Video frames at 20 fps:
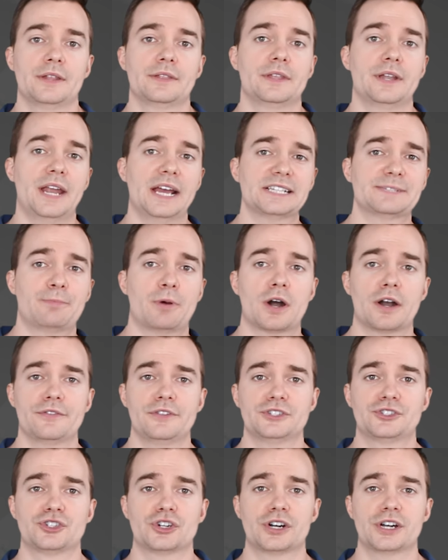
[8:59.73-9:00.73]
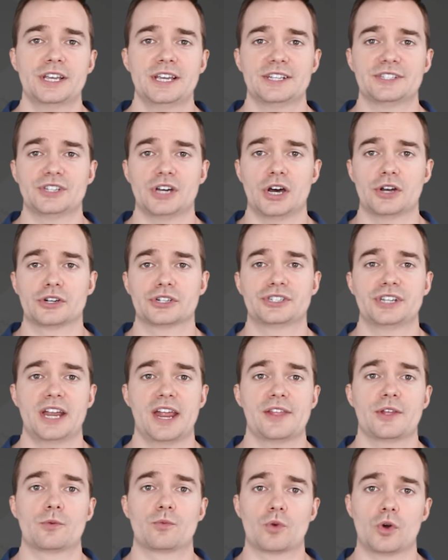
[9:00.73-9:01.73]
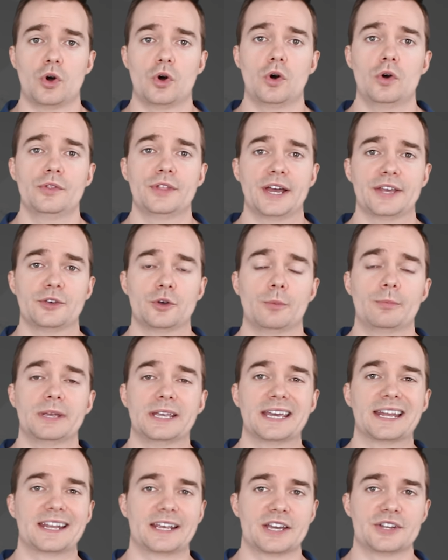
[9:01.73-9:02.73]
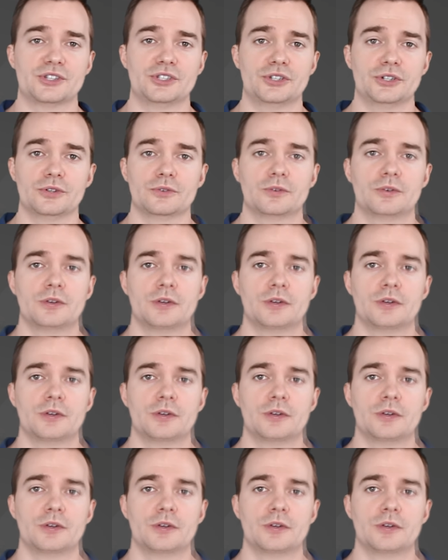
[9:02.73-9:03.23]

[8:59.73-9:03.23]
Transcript: The next part of this journey is understanding the role that you'll be getting into.